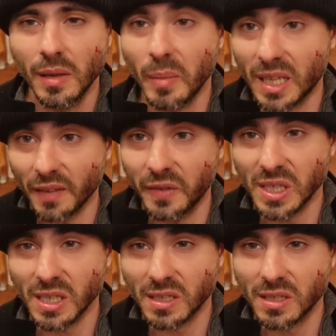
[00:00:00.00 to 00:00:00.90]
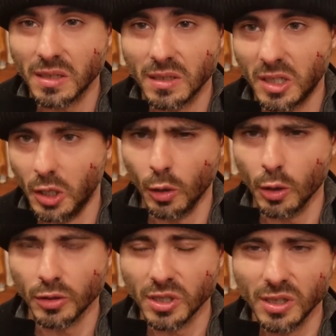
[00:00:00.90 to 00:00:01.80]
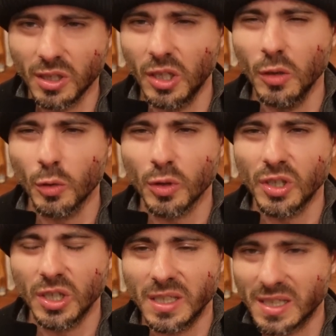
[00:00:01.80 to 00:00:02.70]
metaphysics, theology, theurgy,